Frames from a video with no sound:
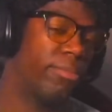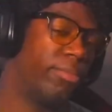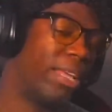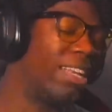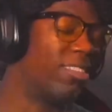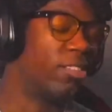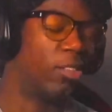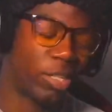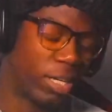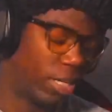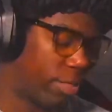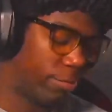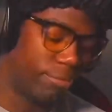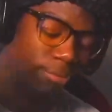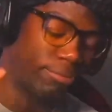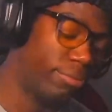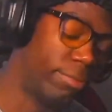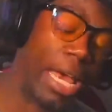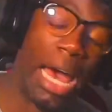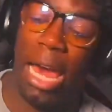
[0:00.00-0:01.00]
That's okay.
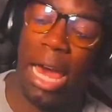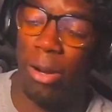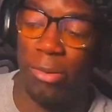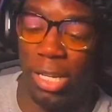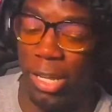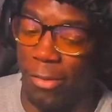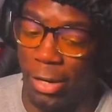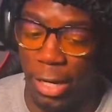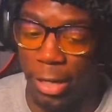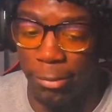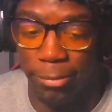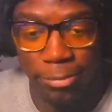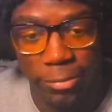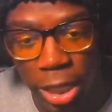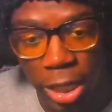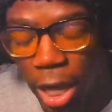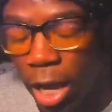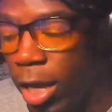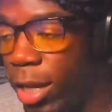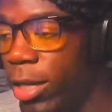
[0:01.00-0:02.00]
I don't give a damn.
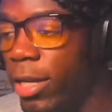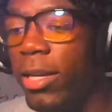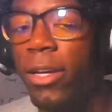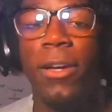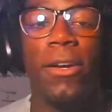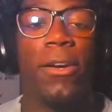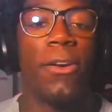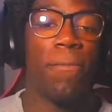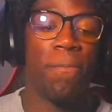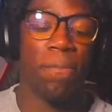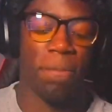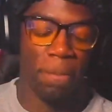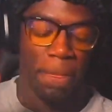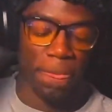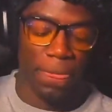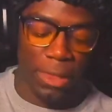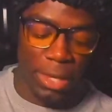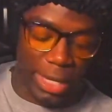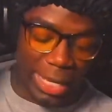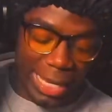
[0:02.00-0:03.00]

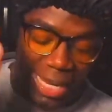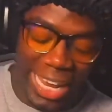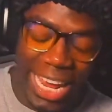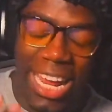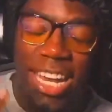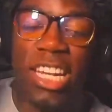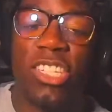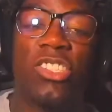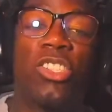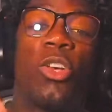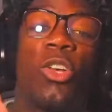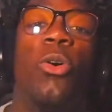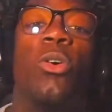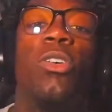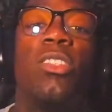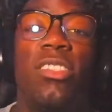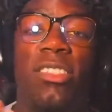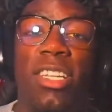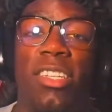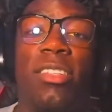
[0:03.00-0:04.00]
In the
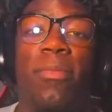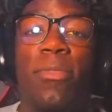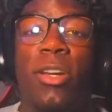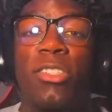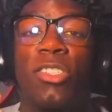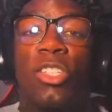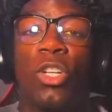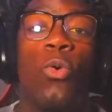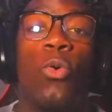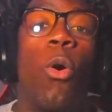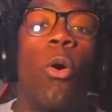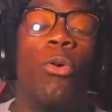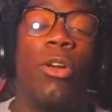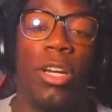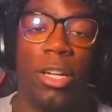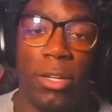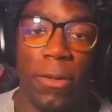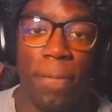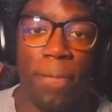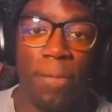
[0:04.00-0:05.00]
school system, there's a
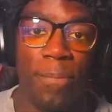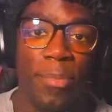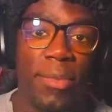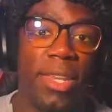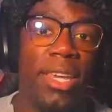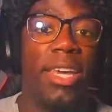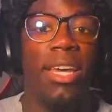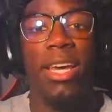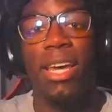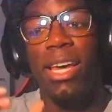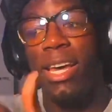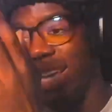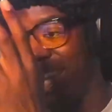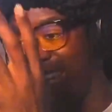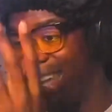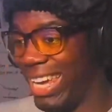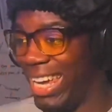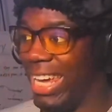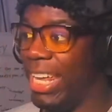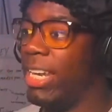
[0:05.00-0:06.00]
quota.
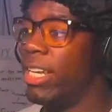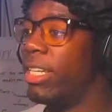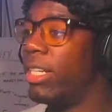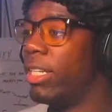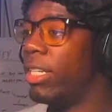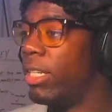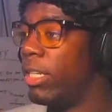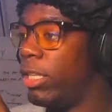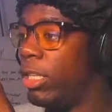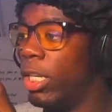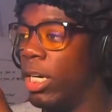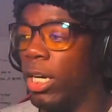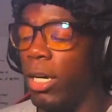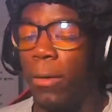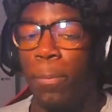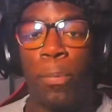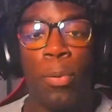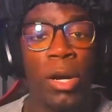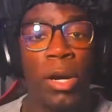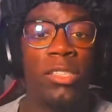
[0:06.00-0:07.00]
In
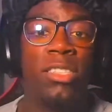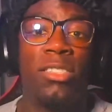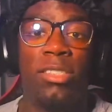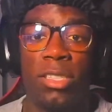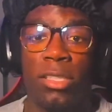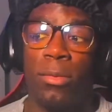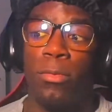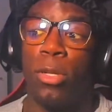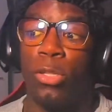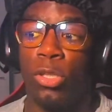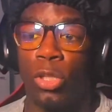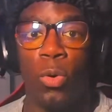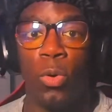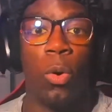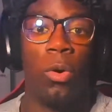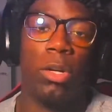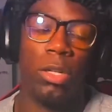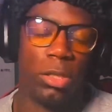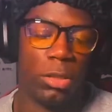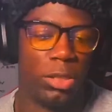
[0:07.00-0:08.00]
the prison system, there's a
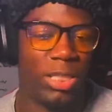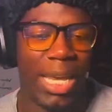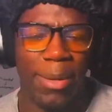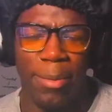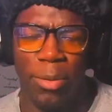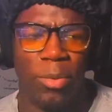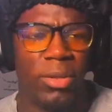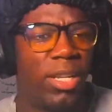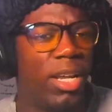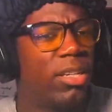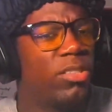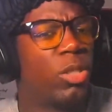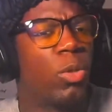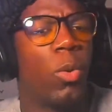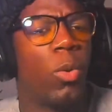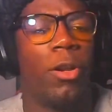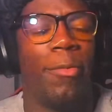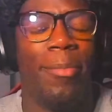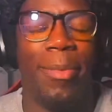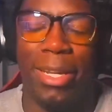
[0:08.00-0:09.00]
quota. JB, what the hell does a
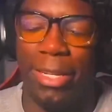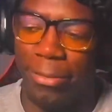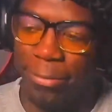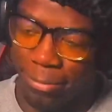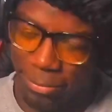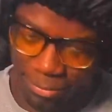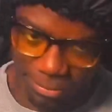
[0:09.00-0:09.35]
quota mean?